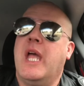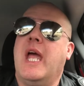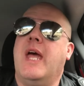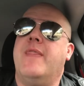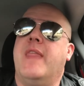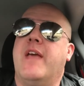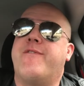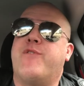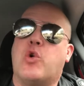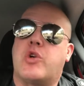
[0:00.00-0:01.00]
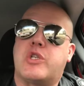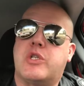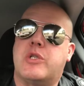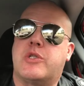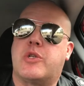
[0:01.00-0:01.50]
and they
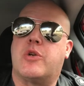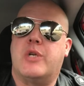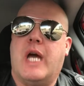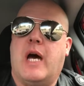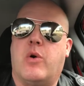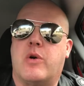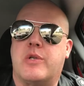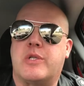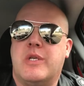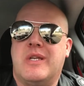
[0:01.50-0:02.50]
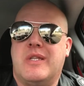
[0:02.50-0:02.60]
forced certain hours